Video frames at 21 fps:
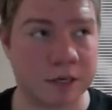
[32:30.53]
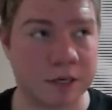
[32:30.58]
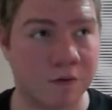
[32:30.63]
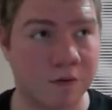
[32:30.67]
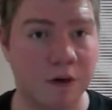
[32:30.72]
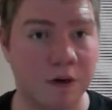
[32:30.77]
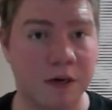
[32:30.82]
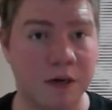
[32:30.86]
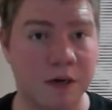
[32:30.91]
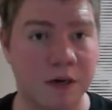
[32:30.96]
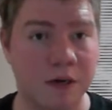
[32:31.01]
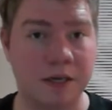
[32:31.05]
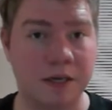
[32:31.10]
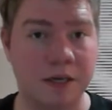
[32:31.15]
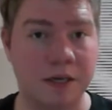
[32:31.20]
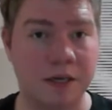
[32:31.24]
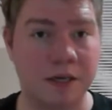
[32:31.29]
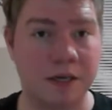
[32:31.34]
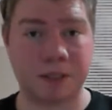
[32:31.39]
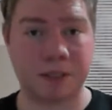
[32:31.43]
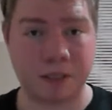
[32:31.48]
It
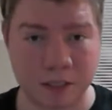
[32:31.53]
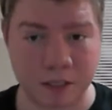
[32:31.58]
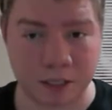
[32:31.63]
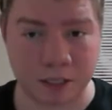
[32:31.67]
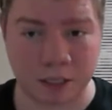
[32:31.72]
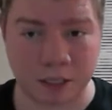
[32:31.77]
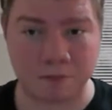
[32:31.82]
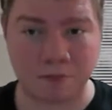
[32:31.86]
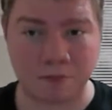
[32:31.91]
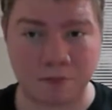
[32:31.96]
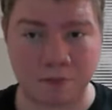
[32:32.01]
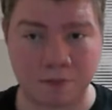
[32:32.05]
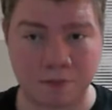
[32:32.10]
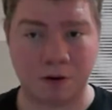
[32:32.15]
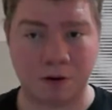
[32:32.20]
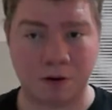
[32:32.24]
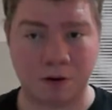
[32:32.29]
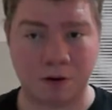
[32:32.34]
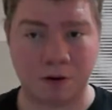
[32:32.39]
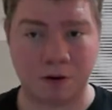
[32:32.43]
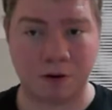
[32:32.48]
probably
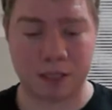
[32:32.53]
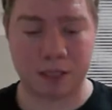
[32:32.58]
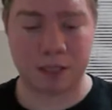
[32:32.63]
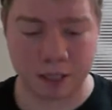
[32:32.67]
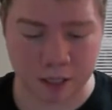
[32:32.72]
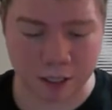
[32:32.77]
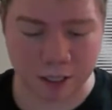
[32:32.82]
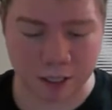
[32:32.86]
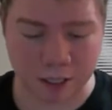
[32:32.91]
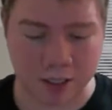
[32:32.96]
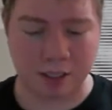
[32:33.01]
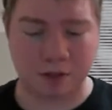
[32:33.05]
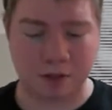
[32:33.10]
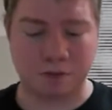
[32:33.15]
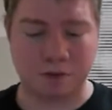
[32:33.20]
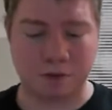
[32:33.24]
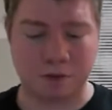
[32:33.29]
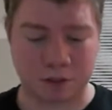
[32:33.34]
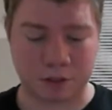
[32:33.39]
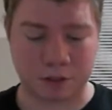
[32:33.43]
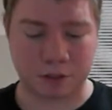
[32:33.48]
was going to take
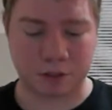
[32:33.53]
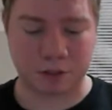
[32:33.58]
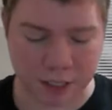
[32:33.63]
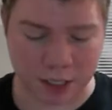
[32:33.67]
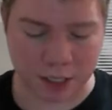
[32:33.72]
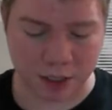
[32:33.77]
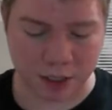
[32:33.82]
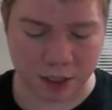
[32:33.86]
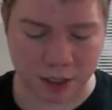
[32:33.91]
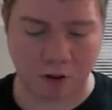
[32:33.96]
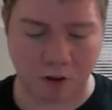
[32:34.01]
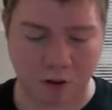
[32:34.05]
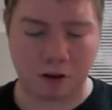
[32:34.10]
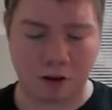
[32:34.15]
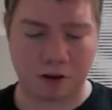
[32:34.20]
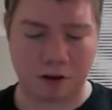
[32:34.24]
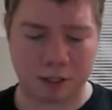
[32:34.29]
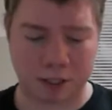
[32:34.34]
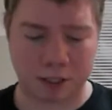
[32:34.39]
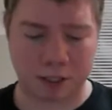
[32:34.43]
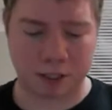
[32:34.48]
long, and knowing my new
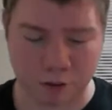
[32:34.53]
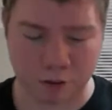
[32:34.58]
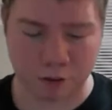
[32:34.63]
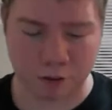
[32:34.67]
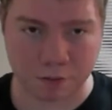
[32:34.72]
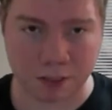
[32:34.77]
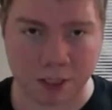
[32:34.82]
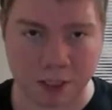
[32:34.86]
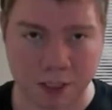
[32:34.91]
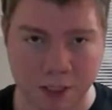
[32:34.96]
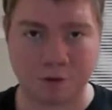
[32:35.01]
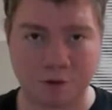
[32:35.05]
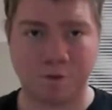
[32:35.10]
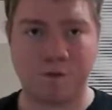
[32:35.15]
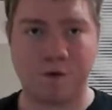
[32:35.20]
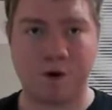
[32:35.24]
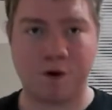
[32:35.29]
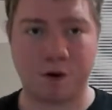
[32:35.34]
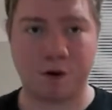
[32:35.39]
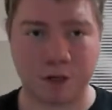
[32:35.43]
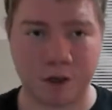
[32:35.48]
phone, even though it's
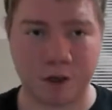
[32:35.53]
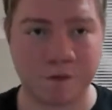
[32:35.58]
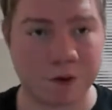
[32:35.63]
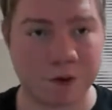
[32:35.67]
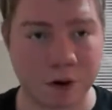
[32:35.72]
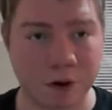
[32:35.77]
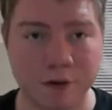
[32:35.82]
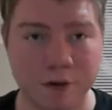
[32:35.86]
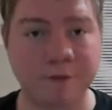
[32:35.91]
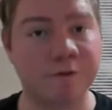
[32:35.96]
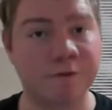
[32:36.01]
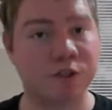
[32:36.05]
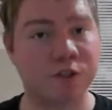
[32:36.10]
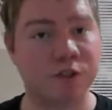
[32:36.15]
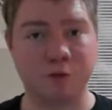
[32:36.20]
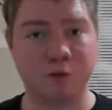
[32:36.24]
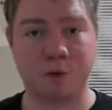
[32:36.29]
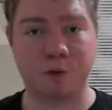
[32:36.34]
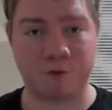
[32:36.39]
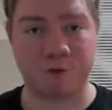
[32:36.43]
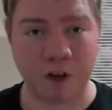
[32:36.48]
super fine, you
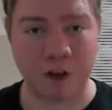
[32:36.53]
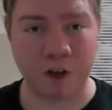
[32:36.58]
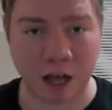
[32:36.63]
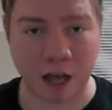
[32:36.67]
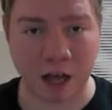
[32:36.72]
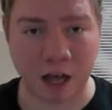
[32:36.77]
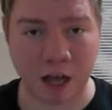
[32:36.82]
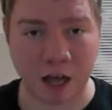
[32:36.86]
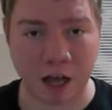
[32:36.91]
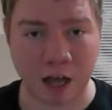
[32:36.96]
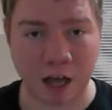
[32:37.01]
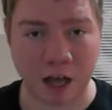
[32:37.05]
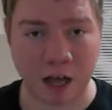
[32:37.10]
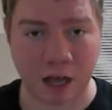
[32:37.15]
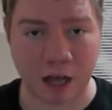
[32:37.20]
know how